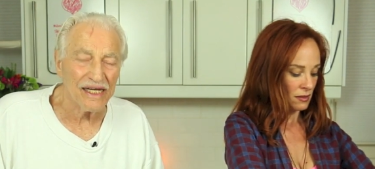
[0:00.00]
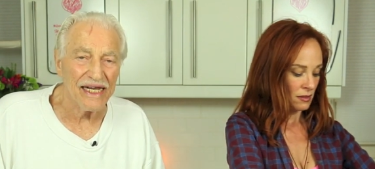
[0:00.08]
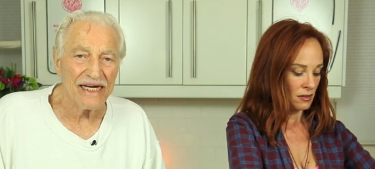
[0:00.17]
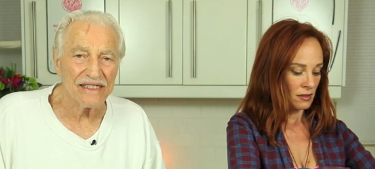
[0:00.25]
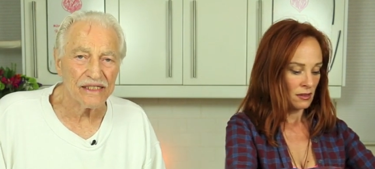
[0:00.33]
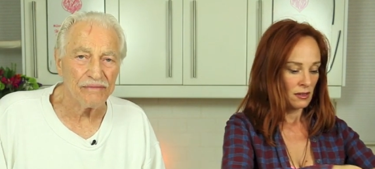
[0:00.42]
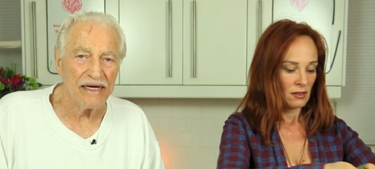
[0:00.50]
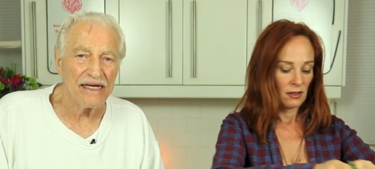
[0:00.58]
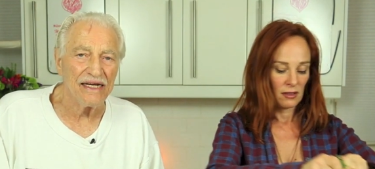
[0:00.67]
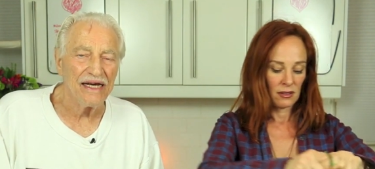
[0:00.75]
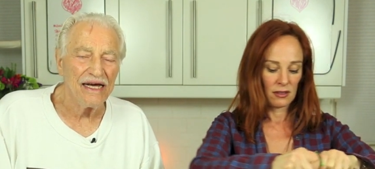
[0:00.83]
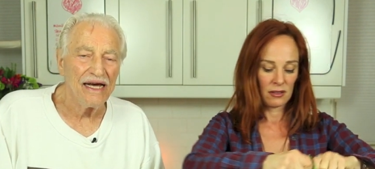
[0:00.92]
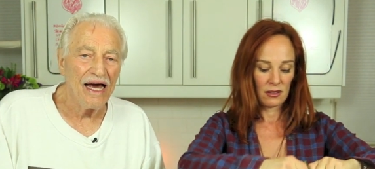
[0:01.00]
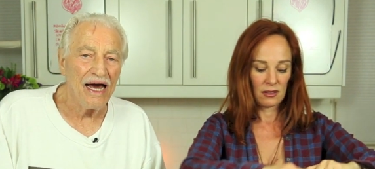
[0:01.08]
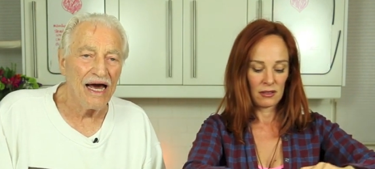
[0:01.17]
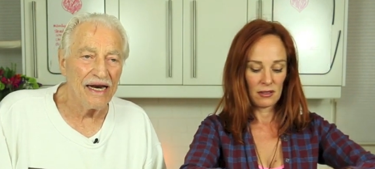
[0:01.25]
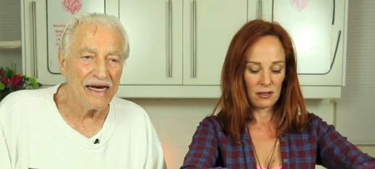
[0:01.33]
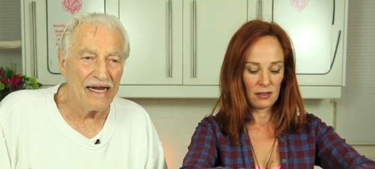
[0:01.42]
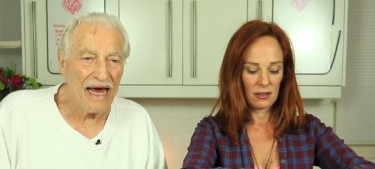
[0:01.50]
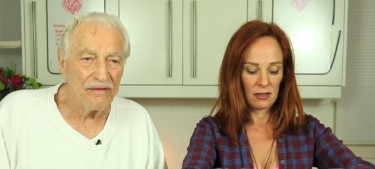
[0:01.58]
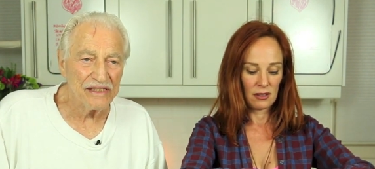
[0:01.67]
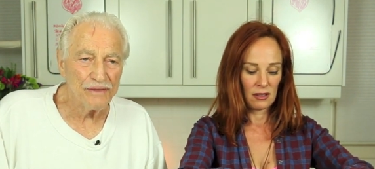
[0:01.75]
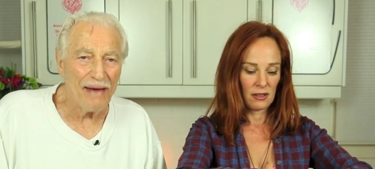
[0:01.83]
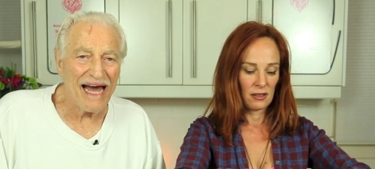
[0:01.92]
Speaker 1: a classmate, and
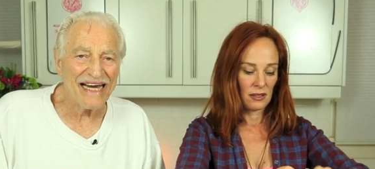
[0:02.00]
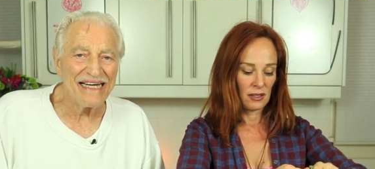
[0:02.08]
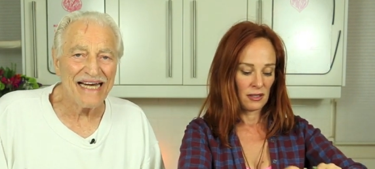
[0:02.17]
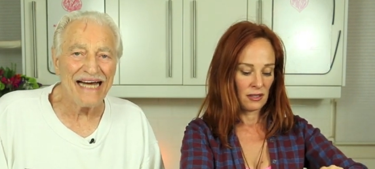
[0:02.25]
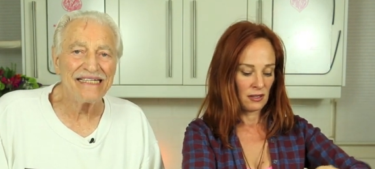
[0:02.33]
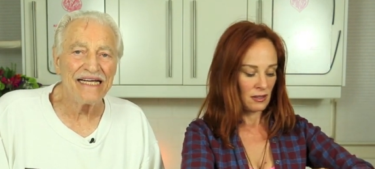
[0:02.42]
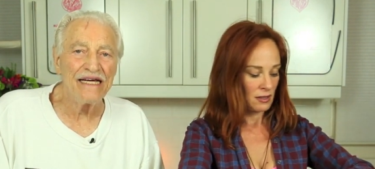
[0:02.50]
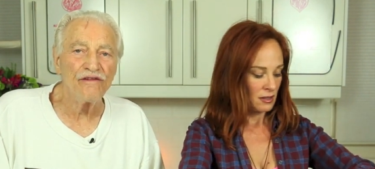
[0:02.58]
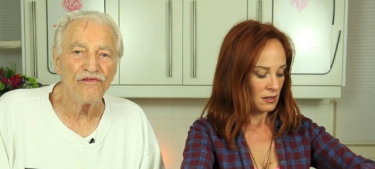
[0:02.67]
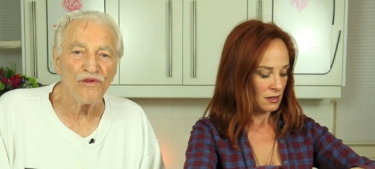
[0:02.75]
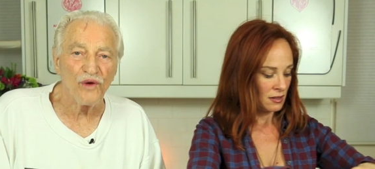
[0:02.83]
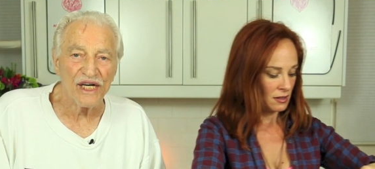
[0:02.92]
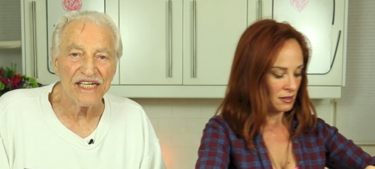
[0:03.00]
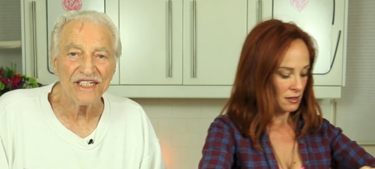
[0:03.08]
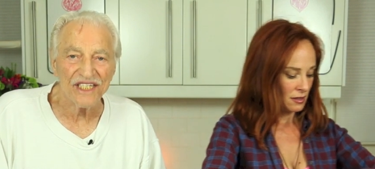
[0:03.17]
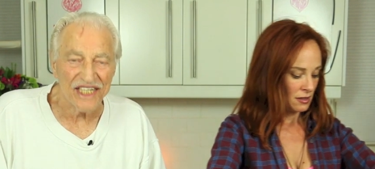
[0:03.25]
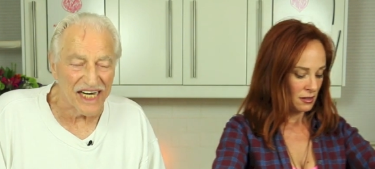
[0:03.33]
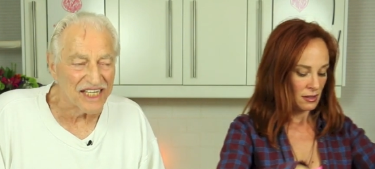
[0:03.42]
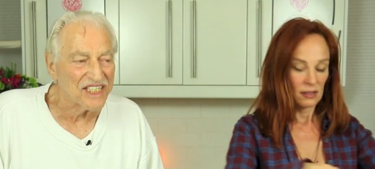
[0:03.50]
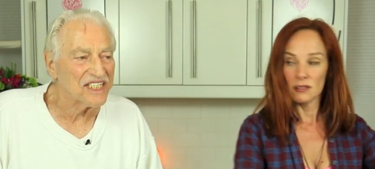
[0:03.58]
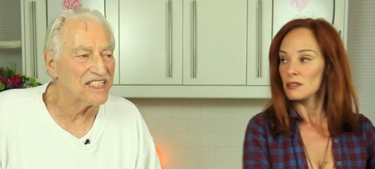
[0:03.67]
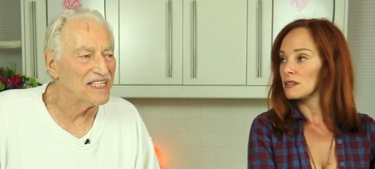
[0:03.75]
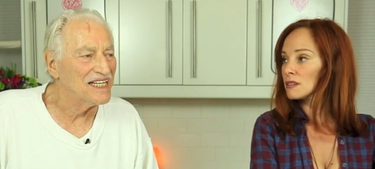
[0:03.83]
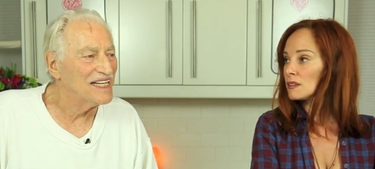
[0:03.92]
that was back in
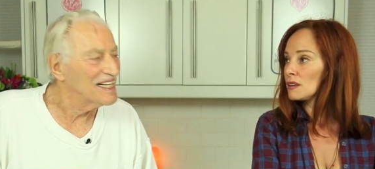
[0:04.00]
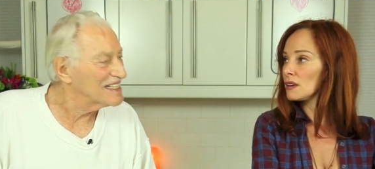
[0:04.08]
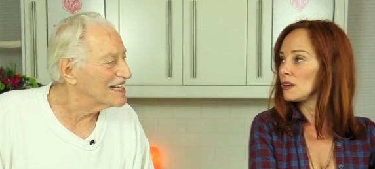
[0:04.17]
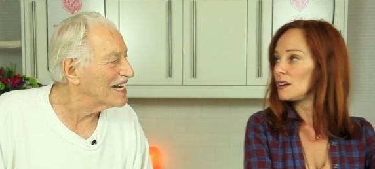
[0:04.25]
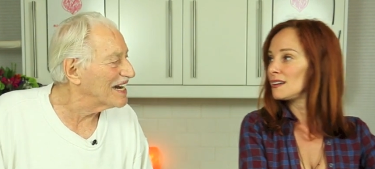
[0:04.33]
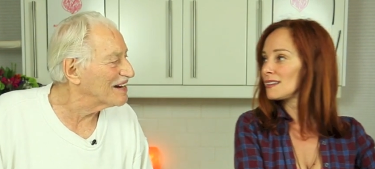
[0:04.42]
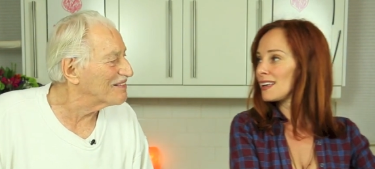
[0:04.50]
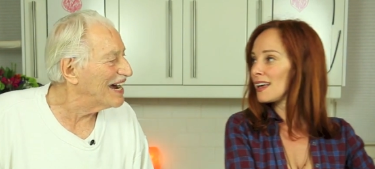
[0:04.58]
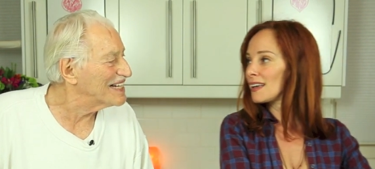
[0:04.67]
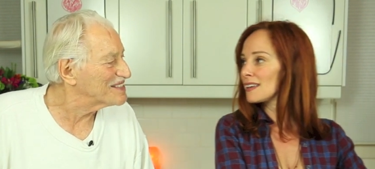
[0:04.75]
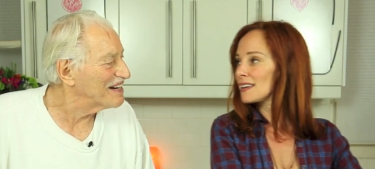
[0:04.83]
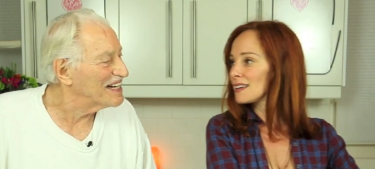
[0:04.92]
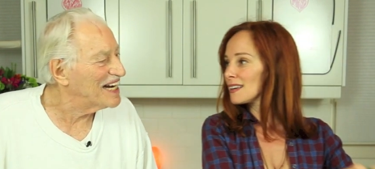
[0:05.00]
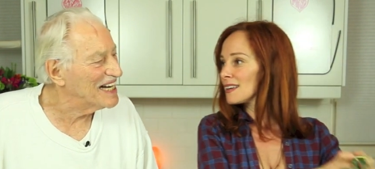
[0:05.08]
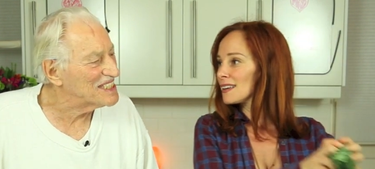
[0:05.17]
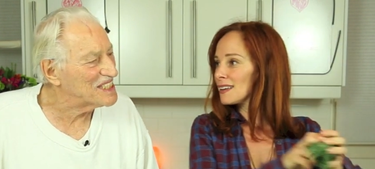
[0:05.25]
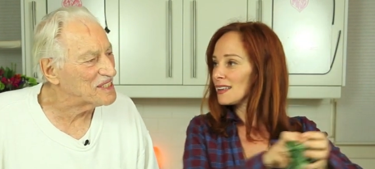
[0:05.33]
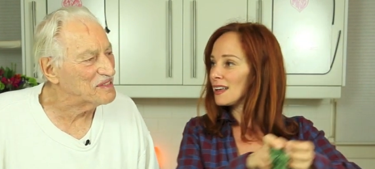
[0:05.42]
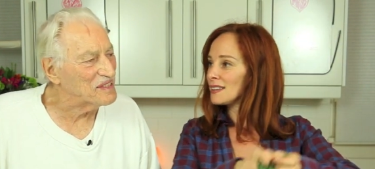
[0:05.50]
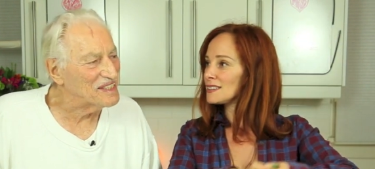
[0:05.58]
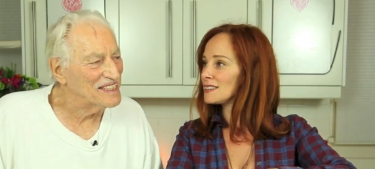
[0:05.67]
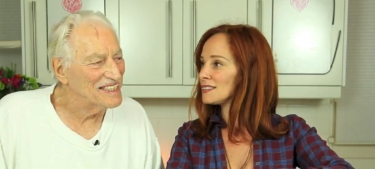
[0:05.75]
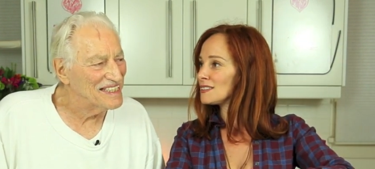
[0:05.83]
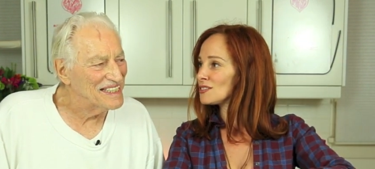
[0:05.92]
1946 that I graduated high school.
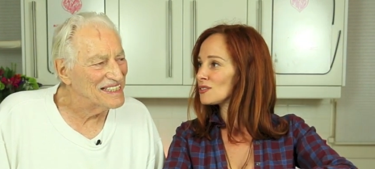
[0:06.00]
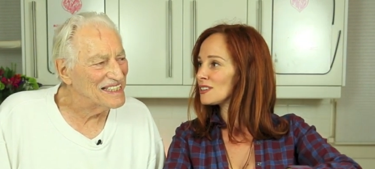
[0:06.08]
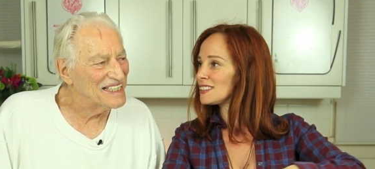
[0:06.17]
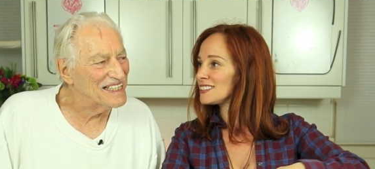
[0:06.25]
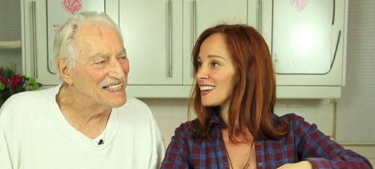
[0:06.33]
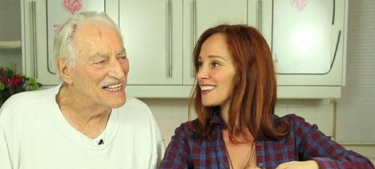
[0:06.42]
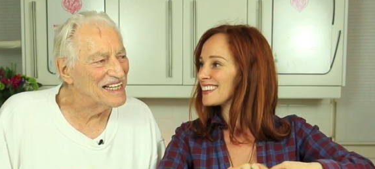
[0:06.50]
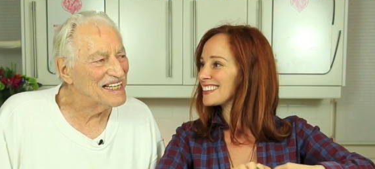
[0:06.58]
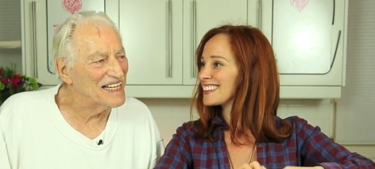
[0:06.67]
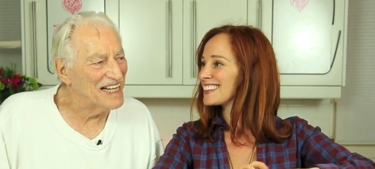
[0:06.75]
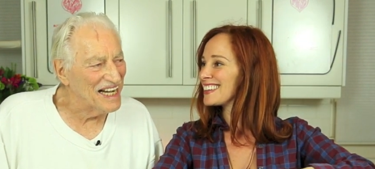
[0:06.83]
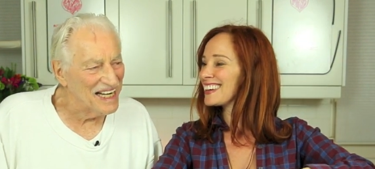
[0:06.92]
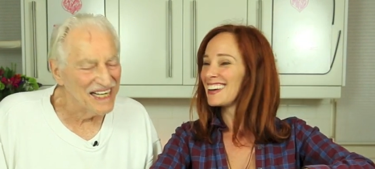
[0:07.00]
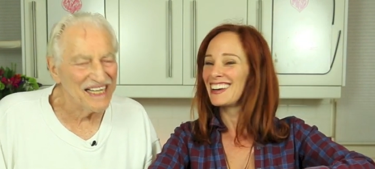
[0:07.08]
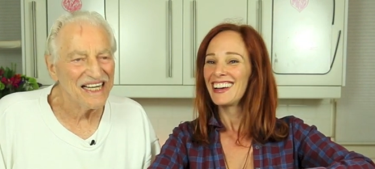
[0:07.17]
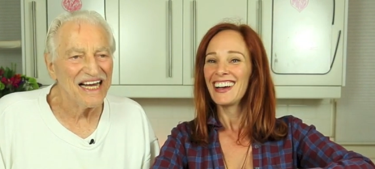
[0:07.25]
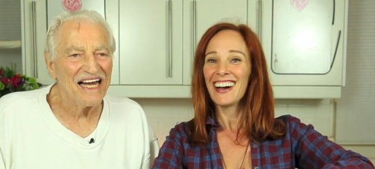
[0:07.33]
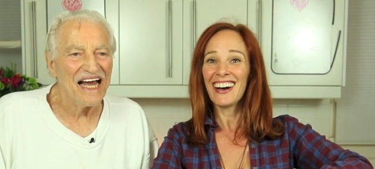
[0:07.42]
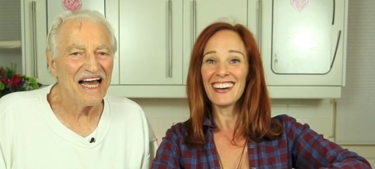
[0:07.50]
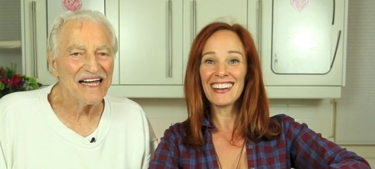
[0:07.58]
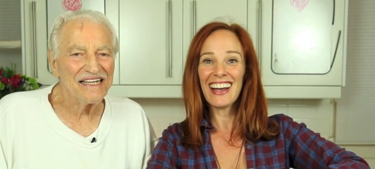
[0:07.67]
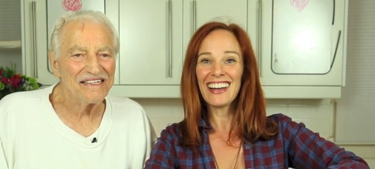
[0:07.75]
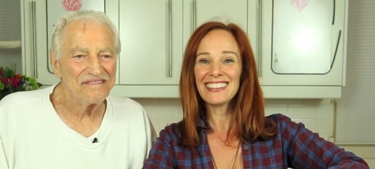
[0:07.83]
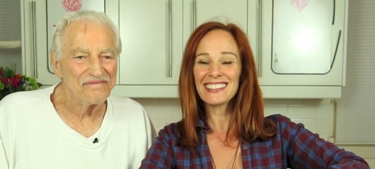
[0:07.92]
That's
Speaker 2: good storytelling. Yeah. yeah. All
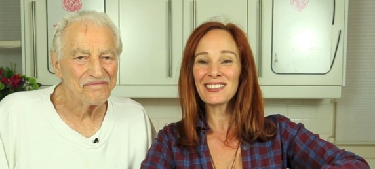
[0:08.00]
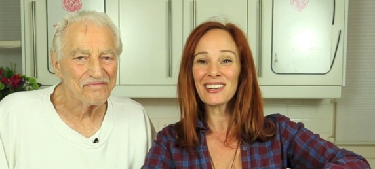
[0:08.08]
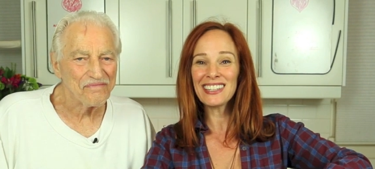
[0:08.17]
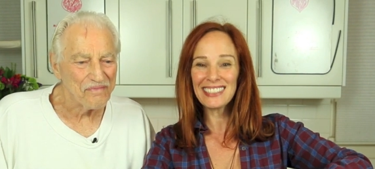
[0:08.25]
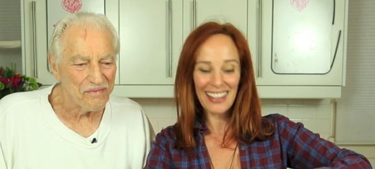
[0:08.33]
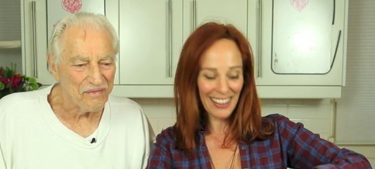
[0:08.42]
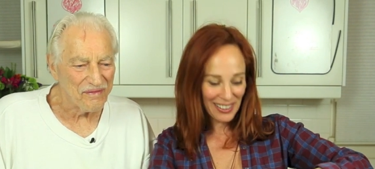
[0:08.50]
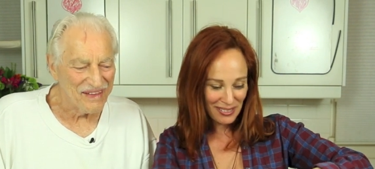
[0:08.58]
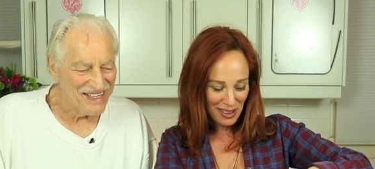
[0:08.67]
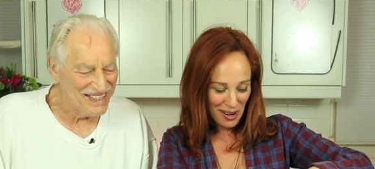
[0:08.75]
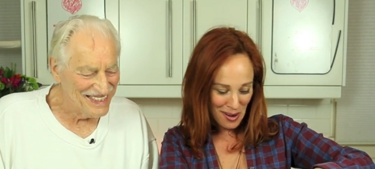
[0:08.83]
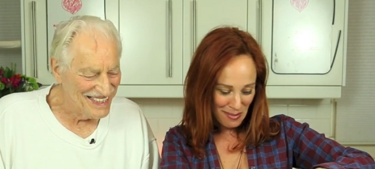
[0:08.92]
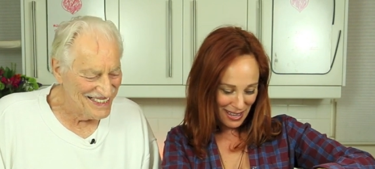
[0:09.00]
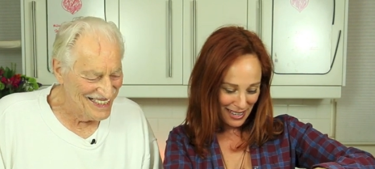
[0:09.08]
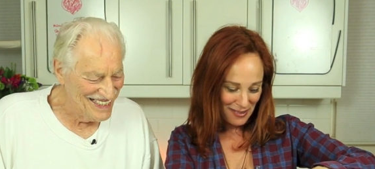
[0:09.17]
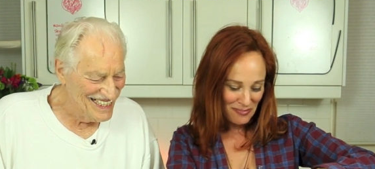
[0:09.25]
right, storytelling with Herbie.